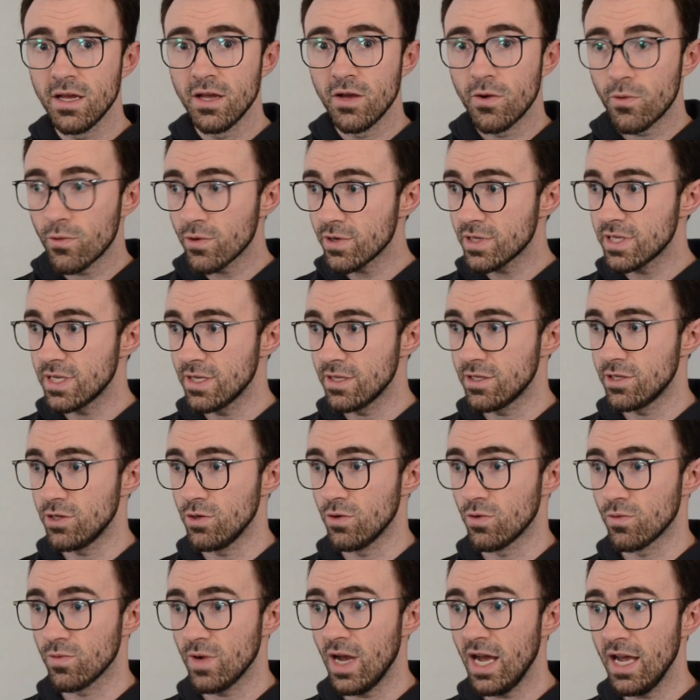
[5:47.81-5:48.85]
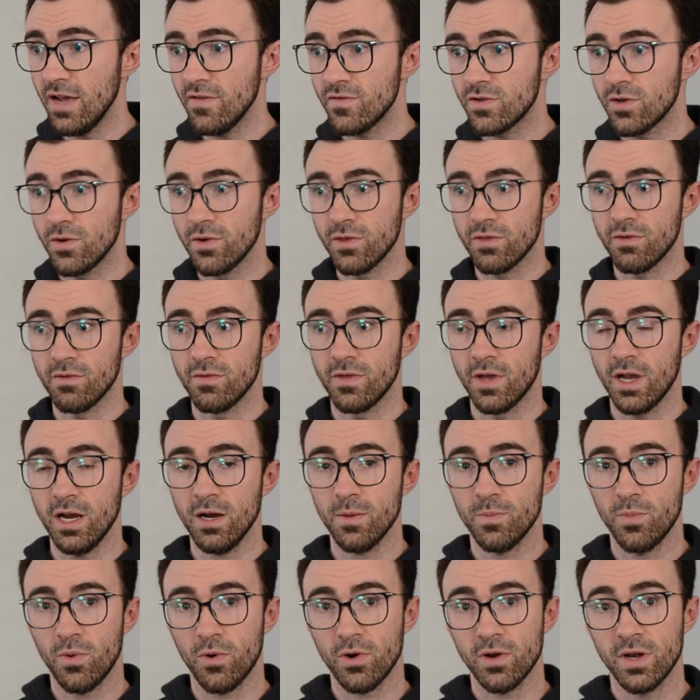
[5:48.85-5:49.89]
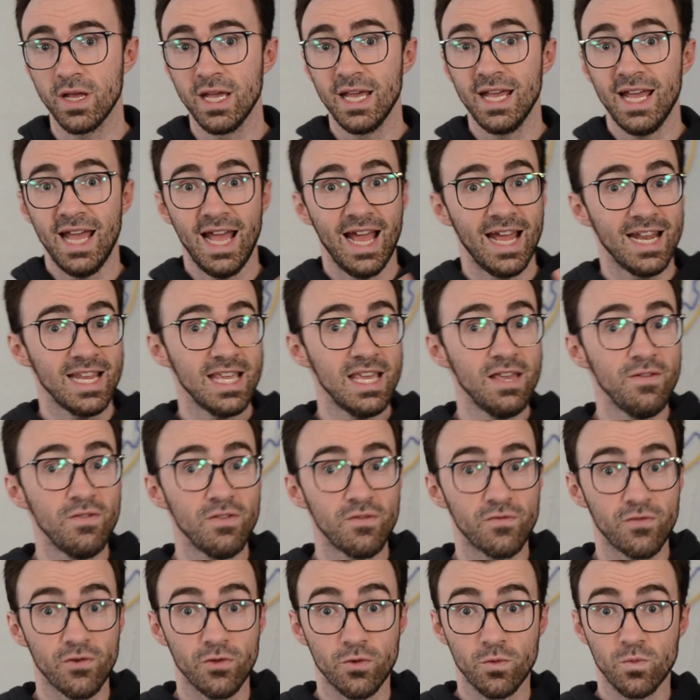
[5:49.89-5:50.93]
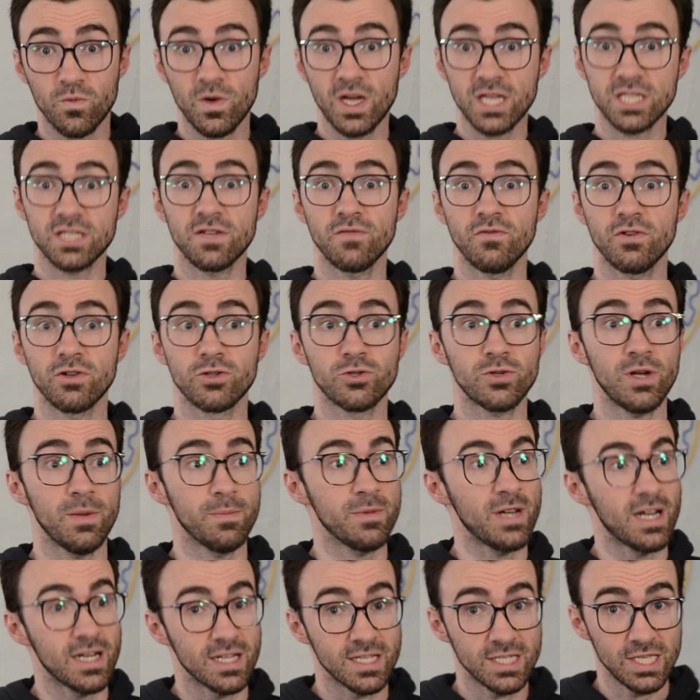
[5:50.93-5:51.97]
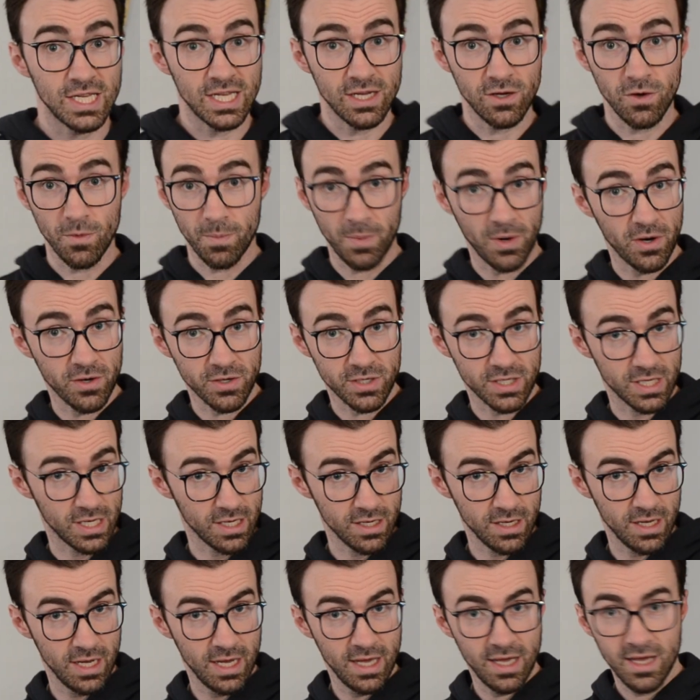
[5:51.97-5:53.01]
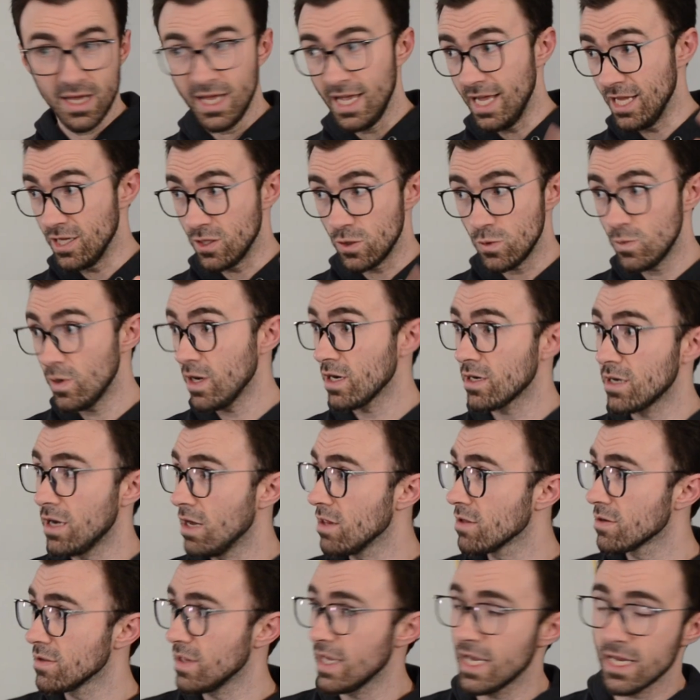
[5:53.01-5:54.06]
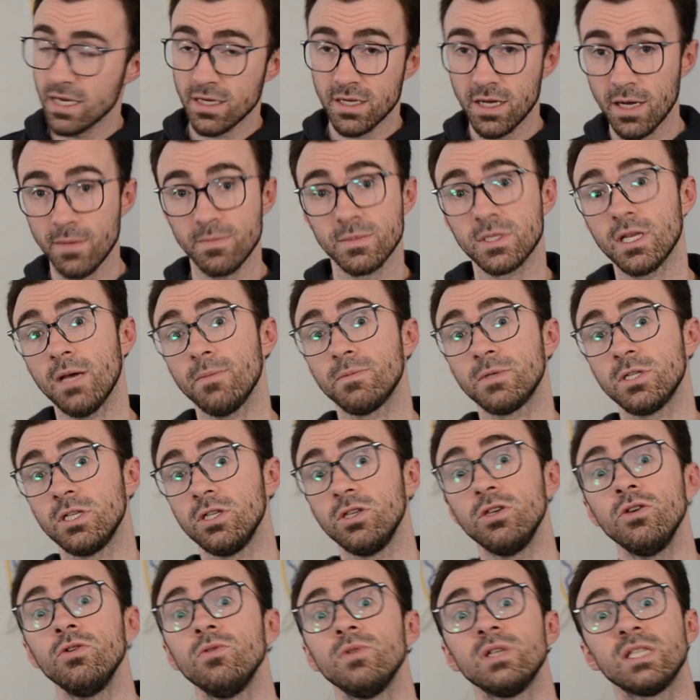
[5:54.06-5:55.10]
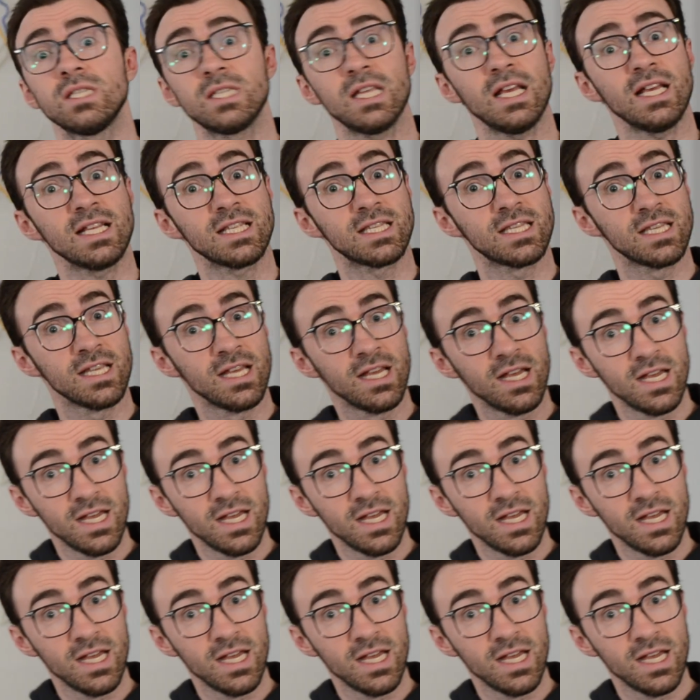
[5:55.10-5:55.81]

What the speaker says: or since you arrived going through the airport, and even for the rest of your trip, not a single person in Square Color Land comes up to you and says,